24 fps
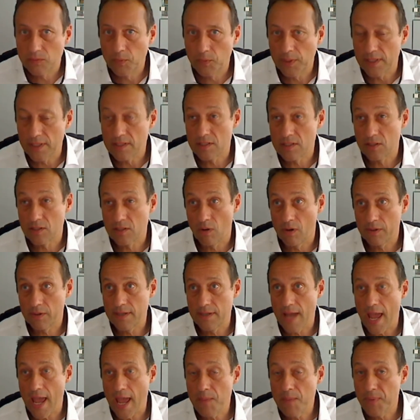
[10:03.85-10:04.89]
We installed
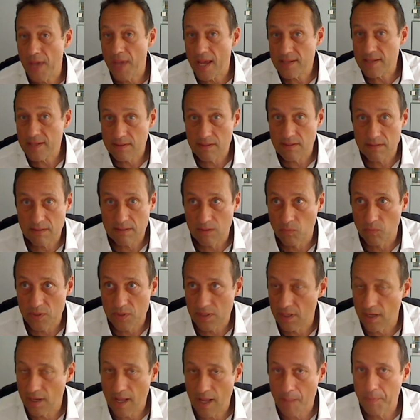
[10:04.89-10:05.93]
an ABS system
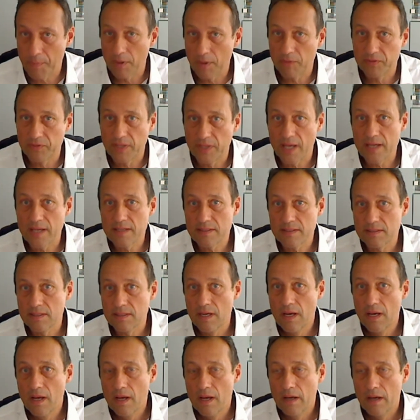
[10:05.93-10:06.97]
within a couple of days,
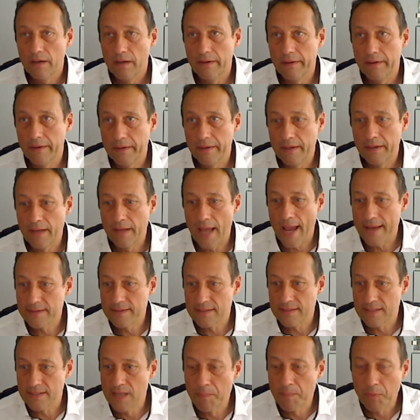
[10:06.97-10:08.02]

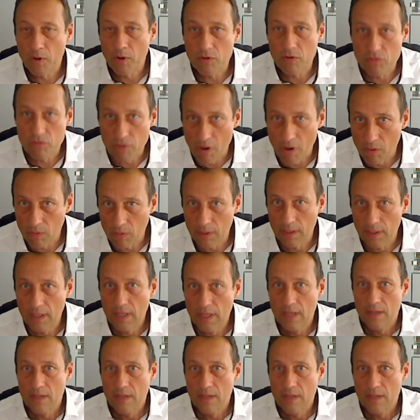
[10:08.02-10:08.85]
anti-slip control.